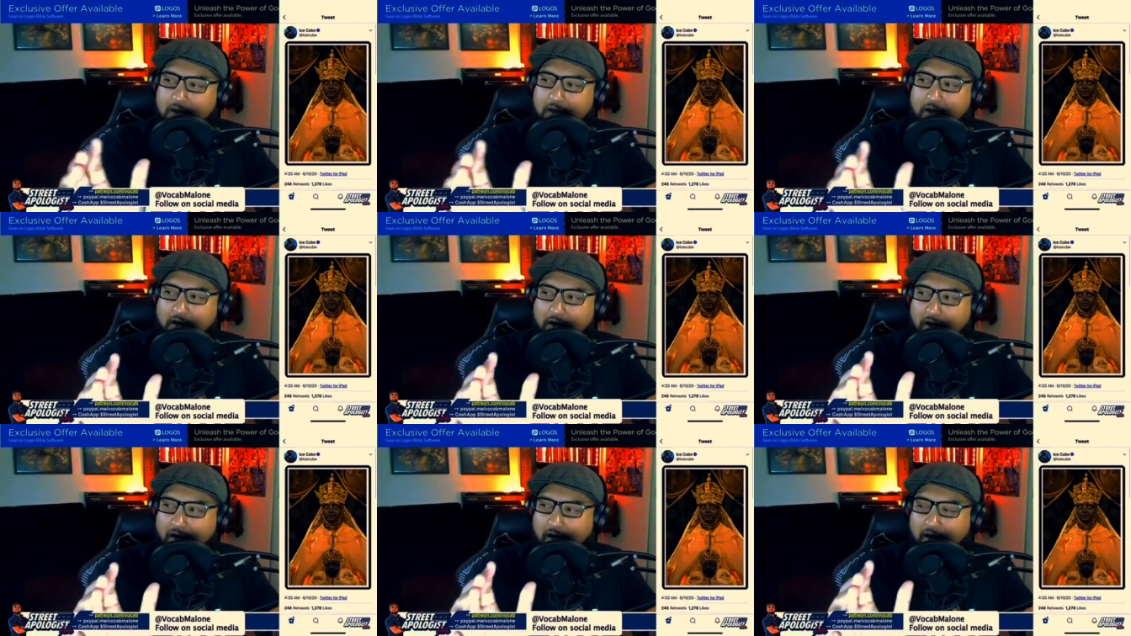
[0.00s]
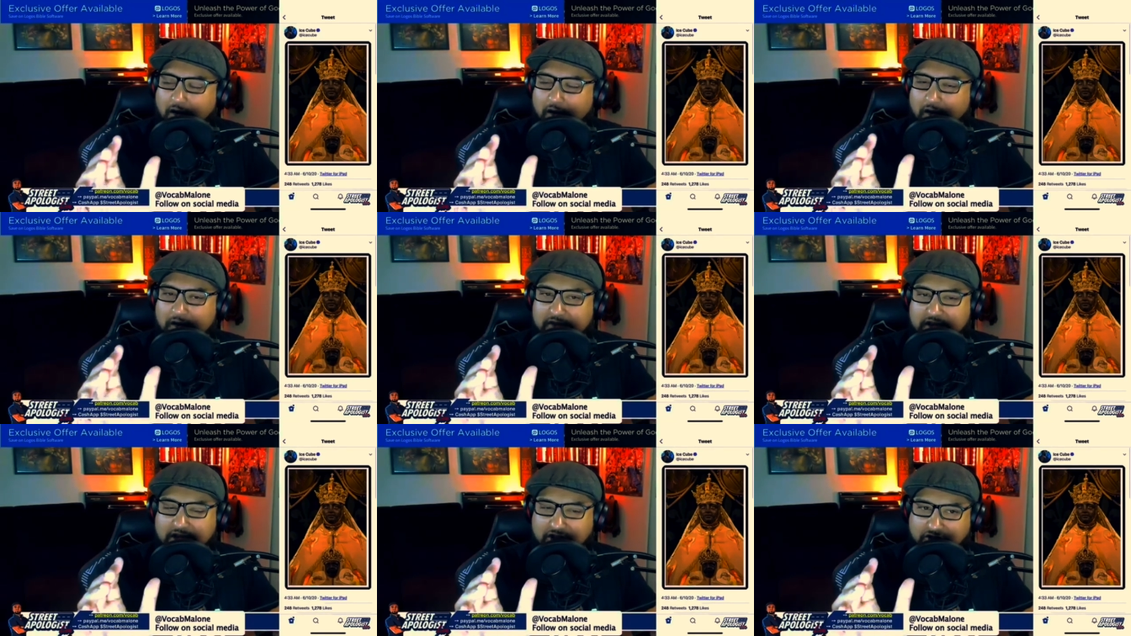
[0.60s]
Uh, in the
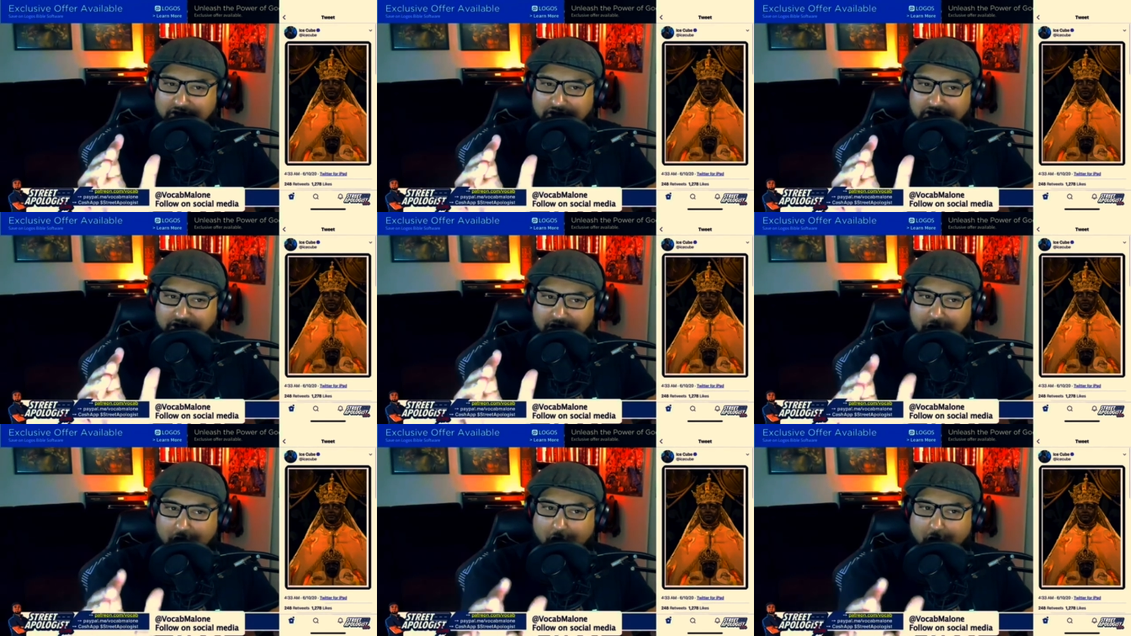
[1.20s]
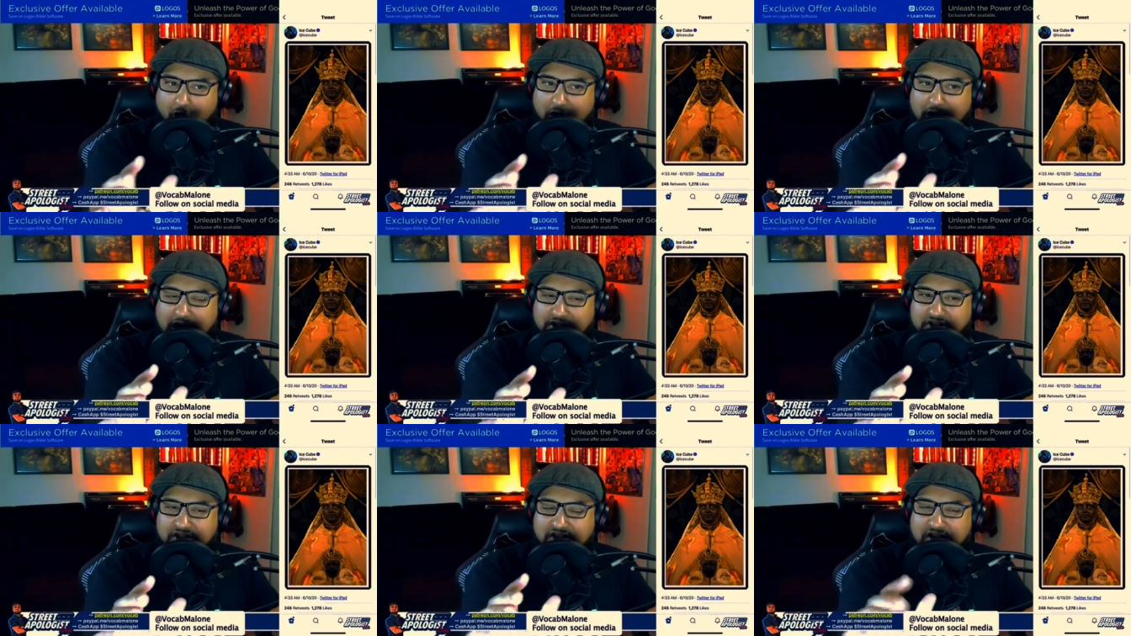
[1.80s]
Eastern tradition, are
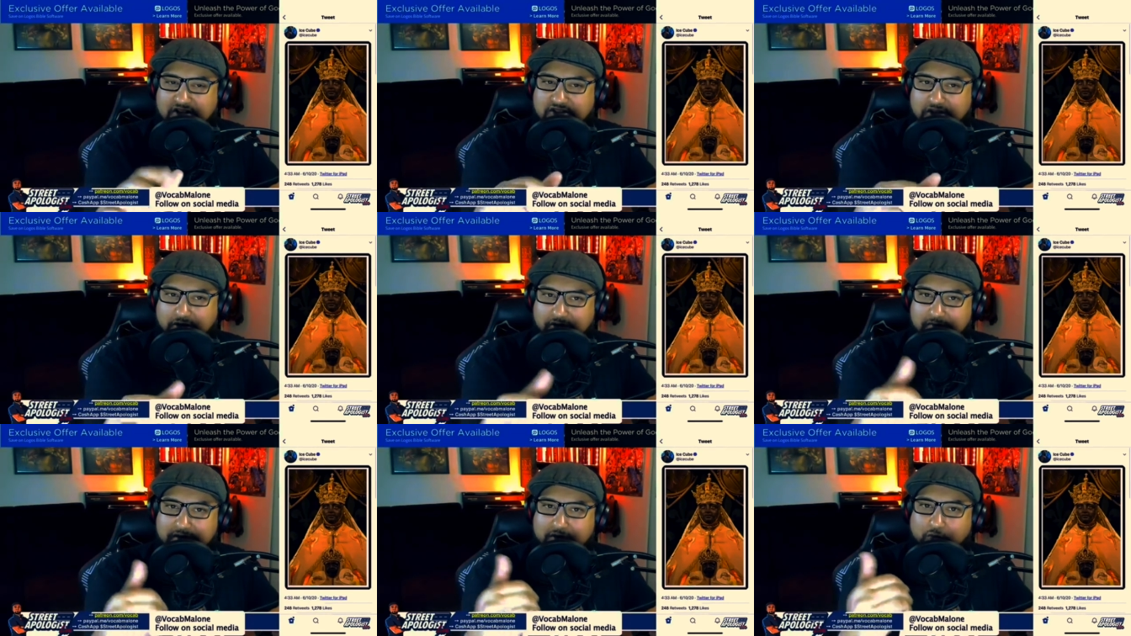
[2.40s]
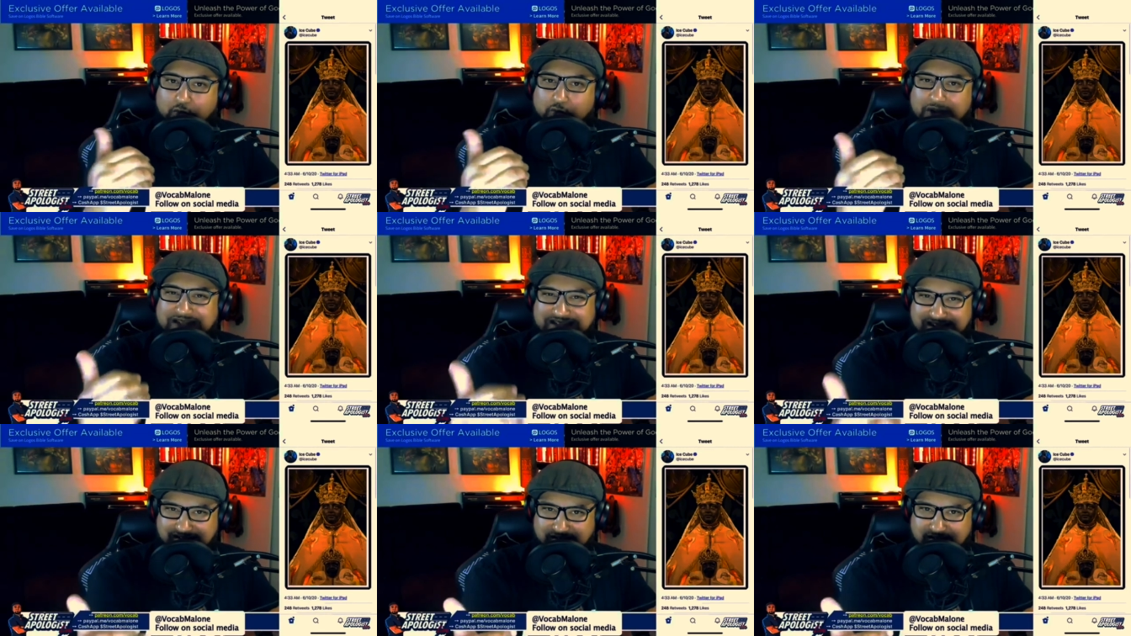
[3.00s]
actually considered to be
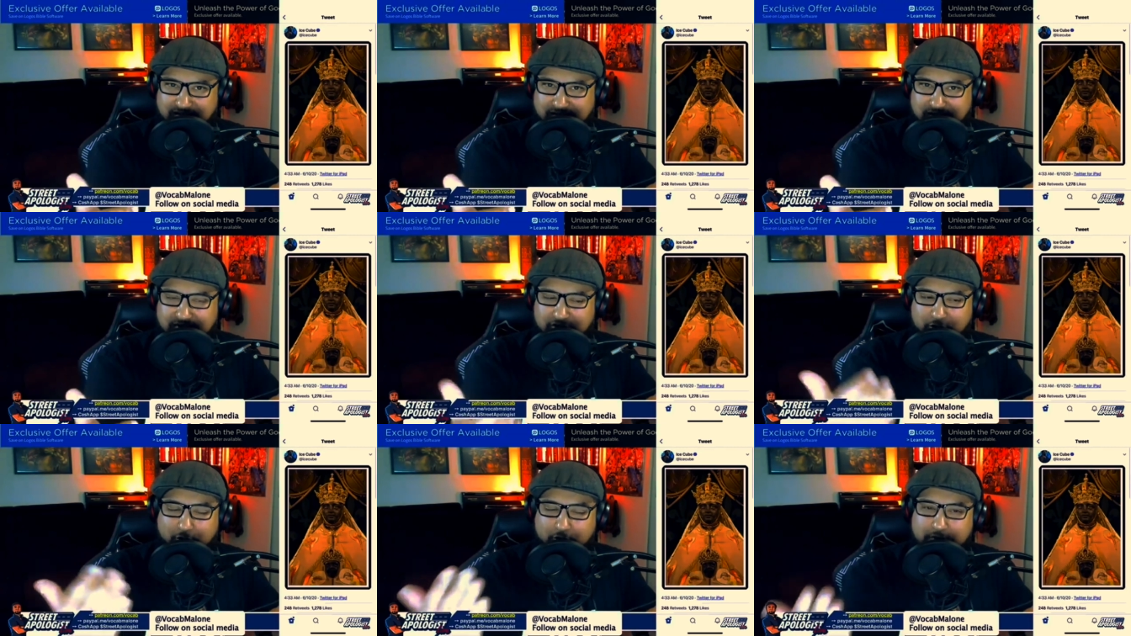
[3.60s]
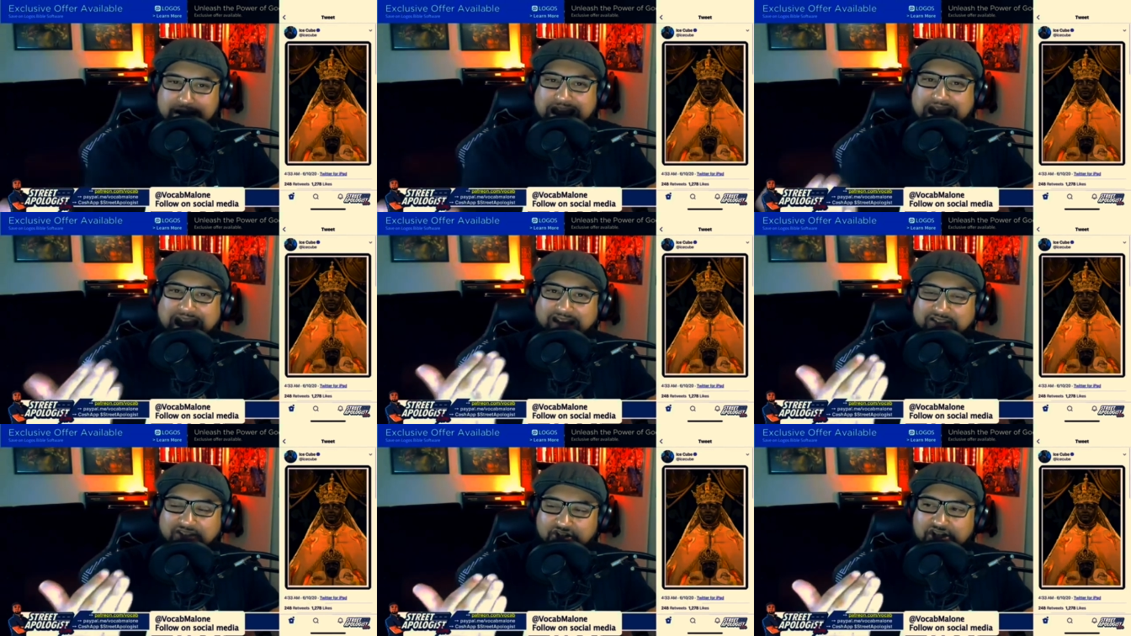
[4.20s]
written and it's supposed to be
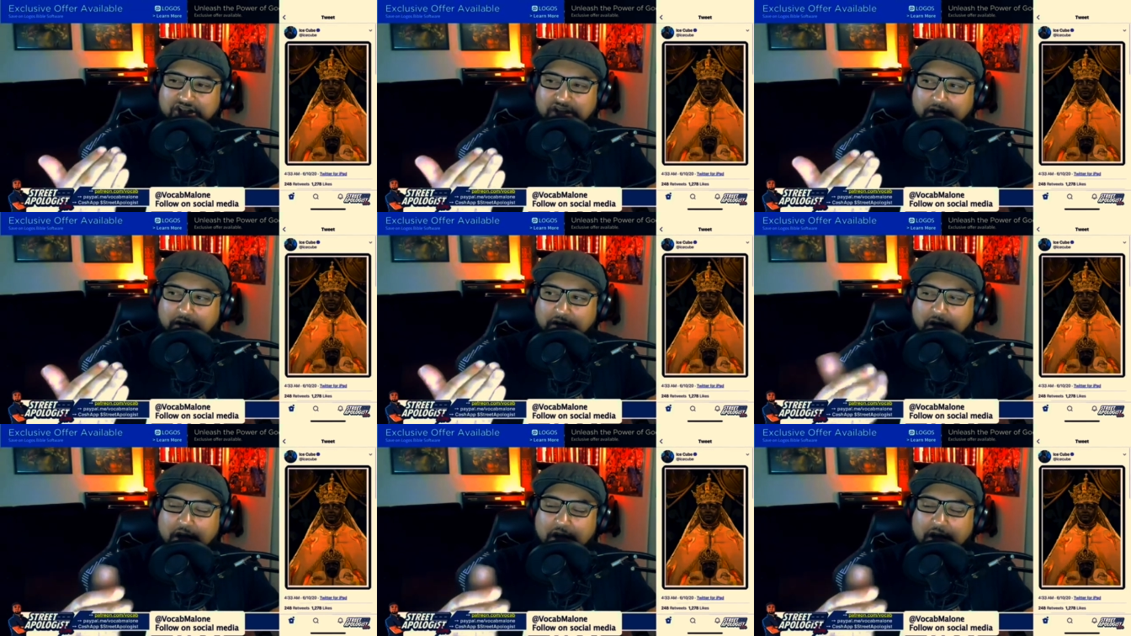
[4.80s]
exegeted.